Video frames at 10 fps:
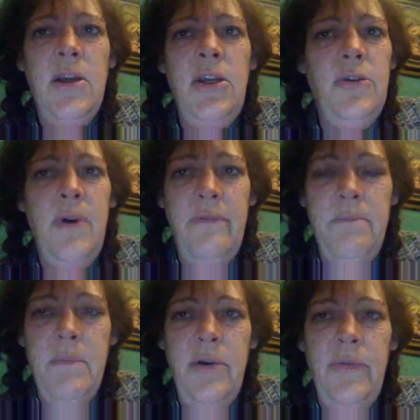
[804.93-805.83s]
you have
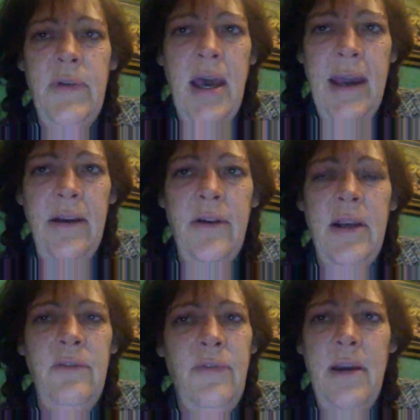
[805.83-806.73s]
moved higher
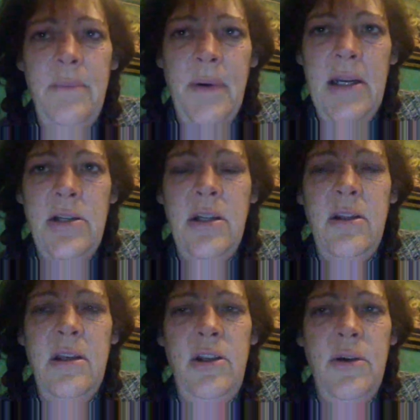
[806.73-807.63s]
in vibration
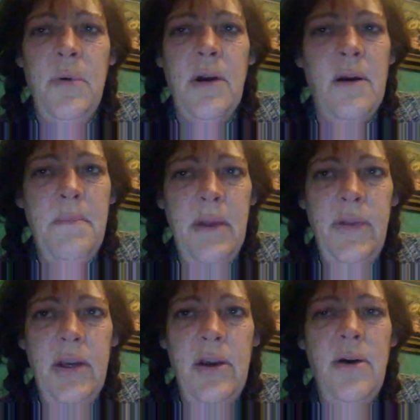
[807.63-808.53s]
than you were a month
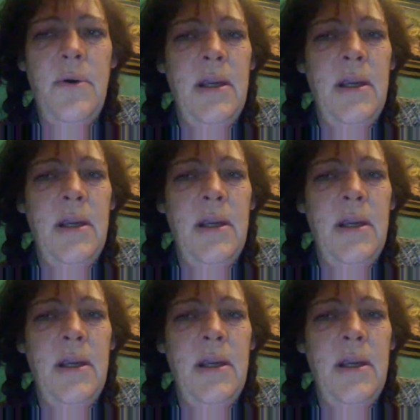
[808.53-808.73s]
ago,